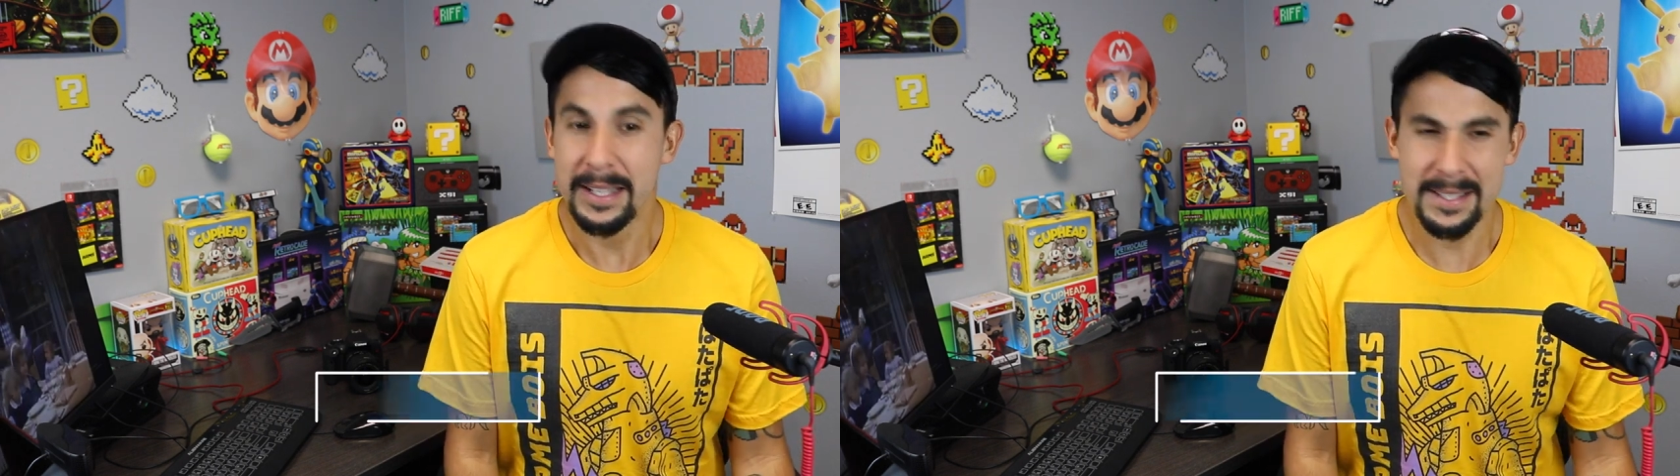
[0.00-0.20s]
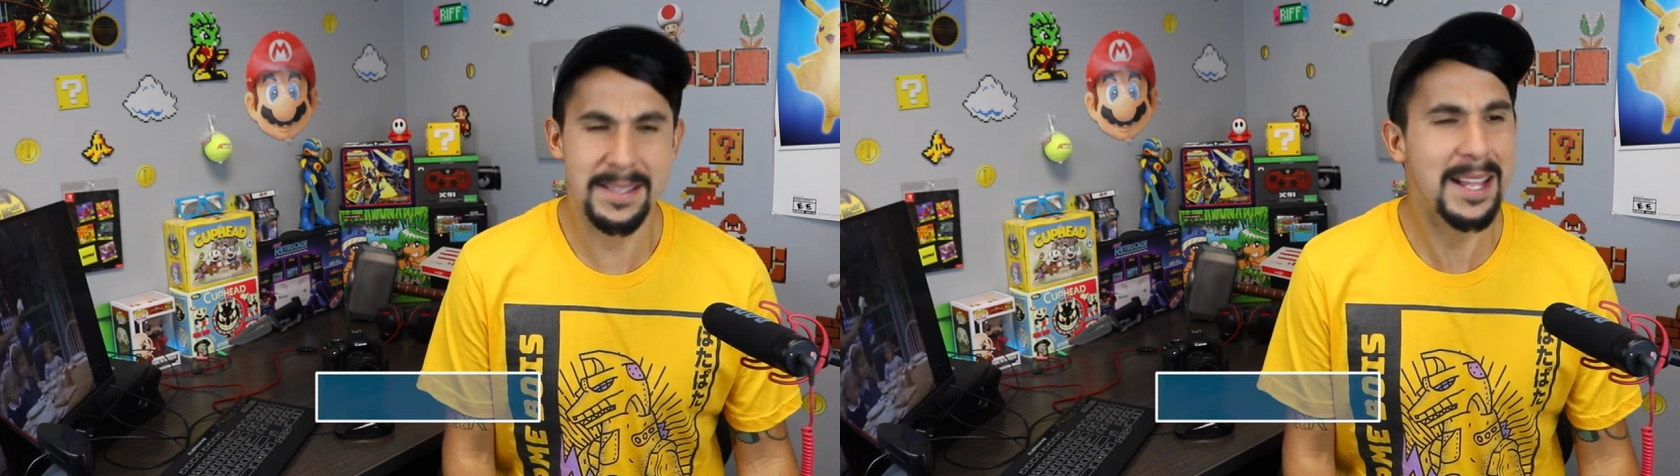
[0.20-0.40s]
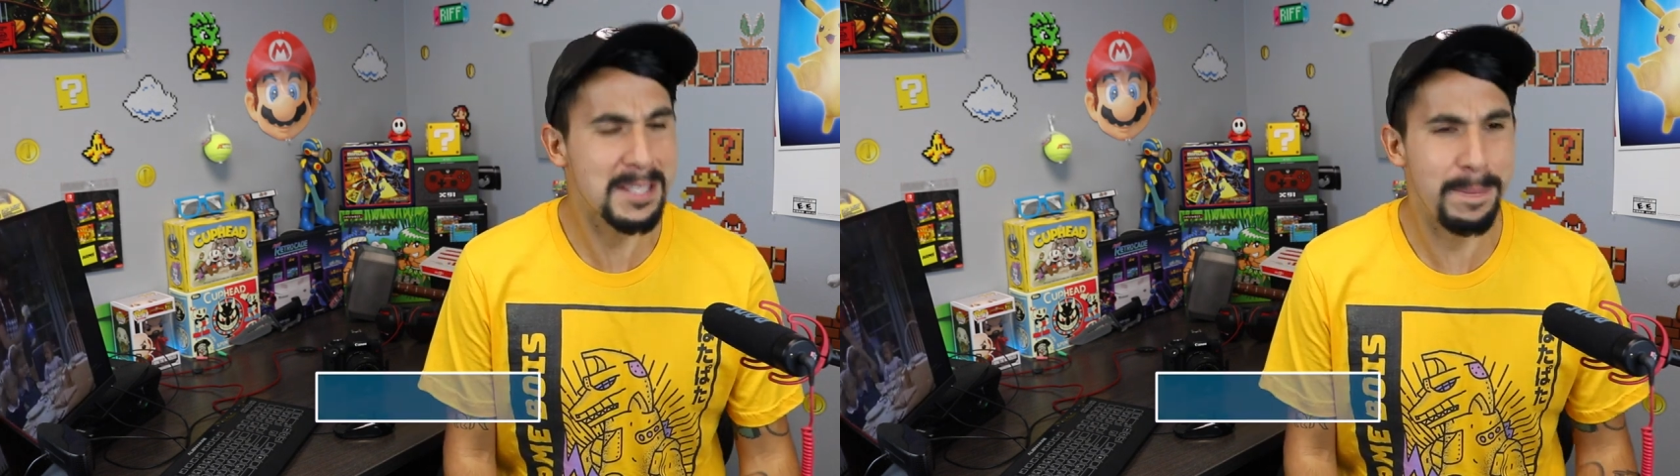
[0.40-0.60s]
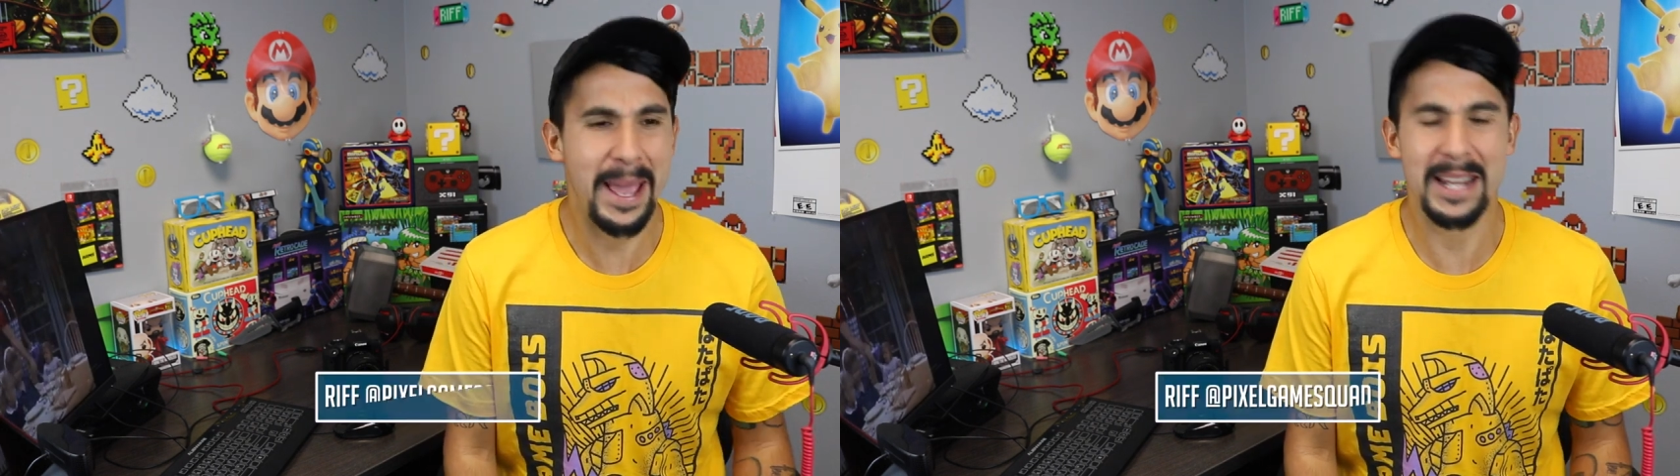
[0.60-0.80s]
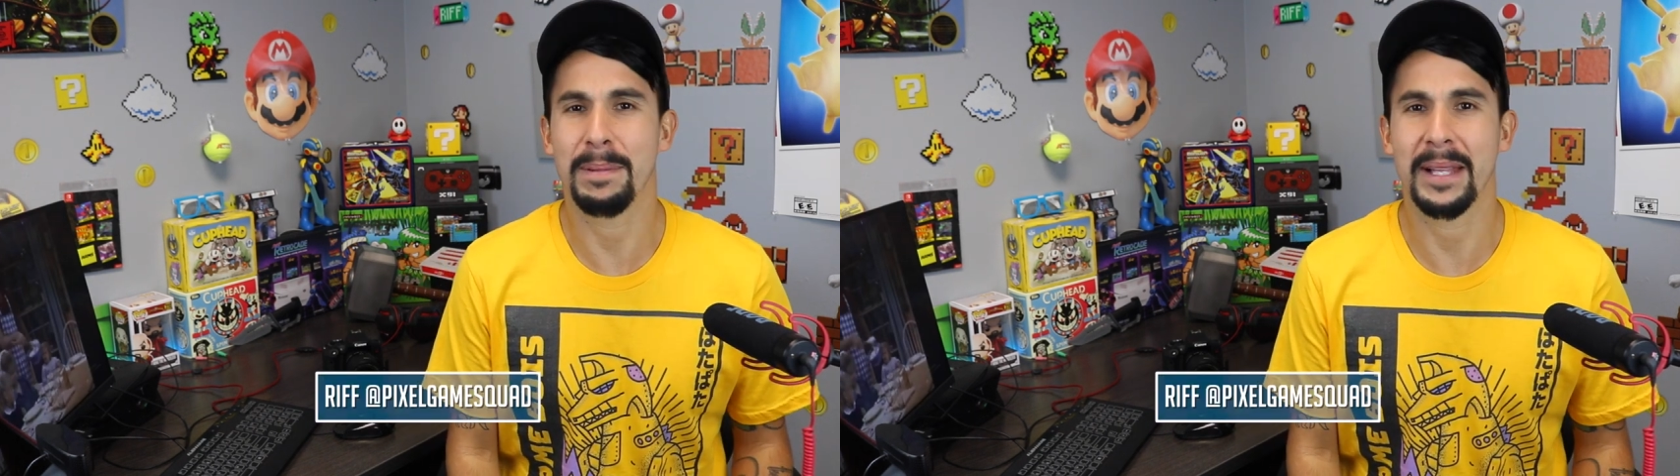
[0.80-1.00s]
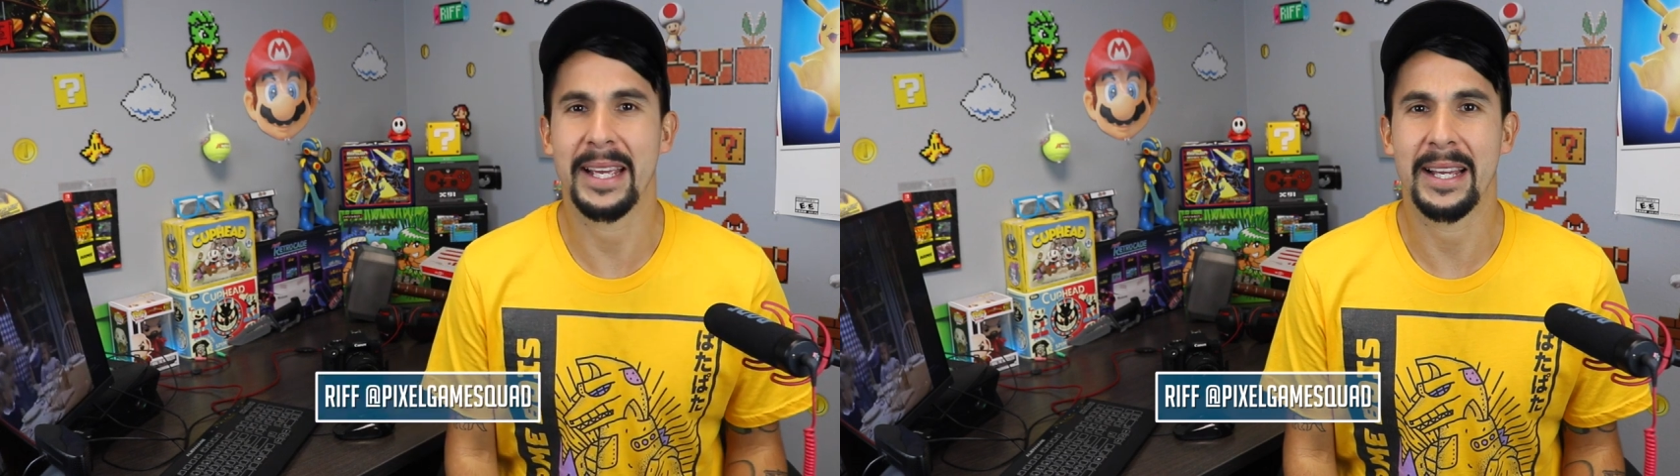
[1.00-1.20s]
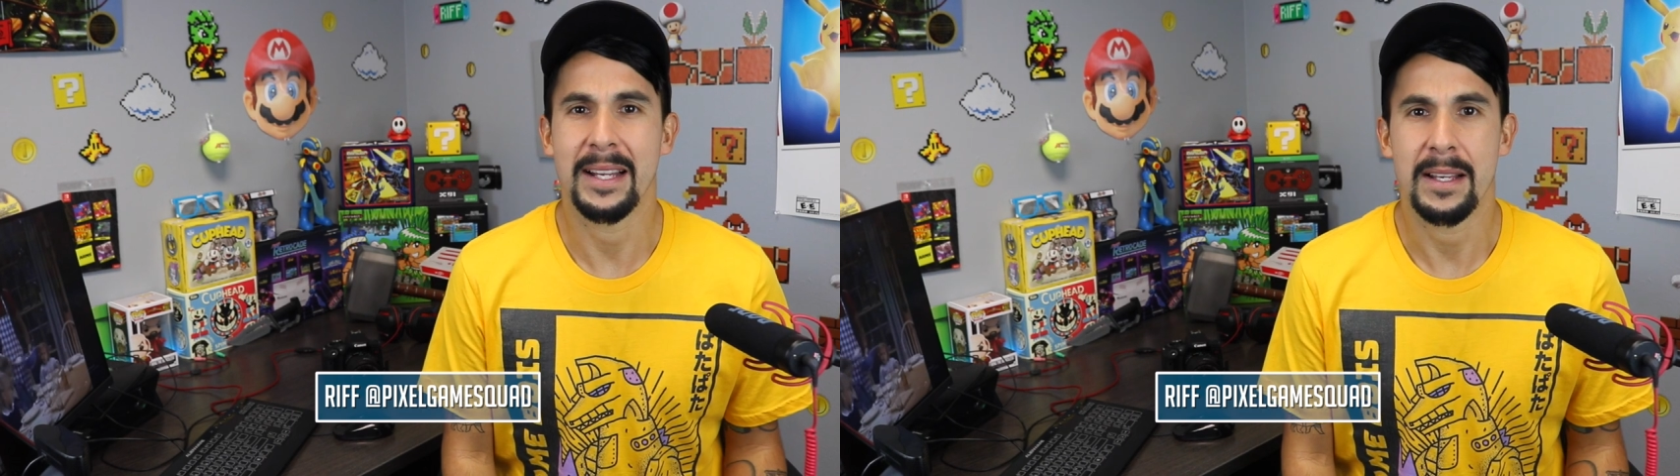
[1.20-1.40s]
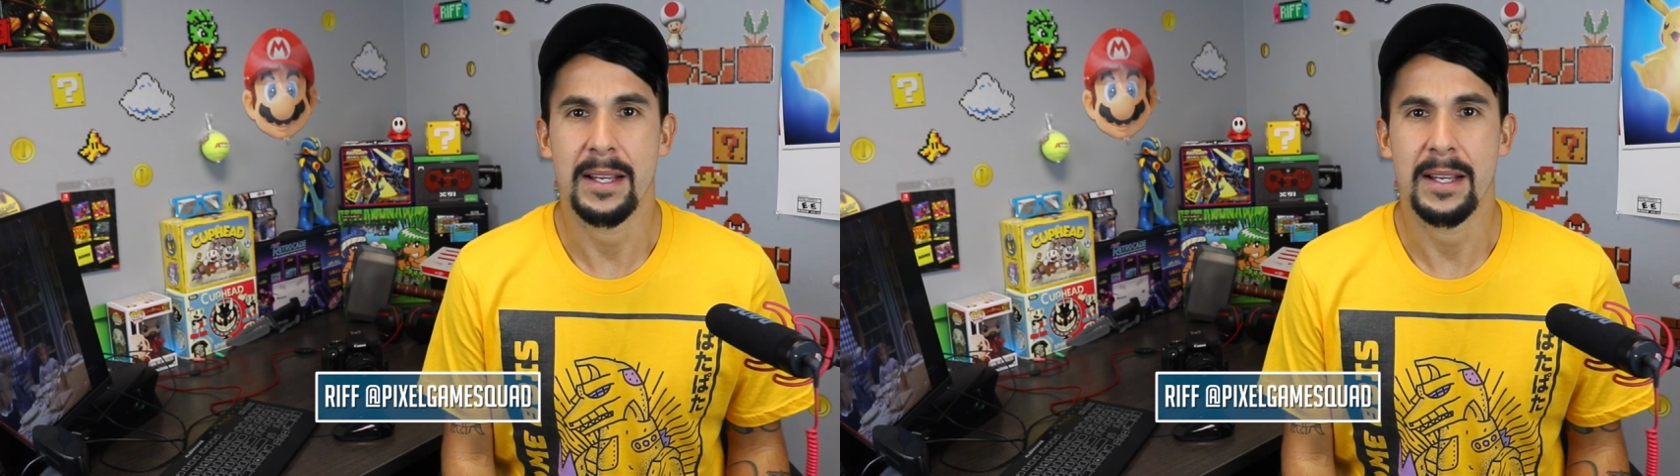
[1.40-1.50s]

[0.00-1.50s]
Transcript: it's not debatably,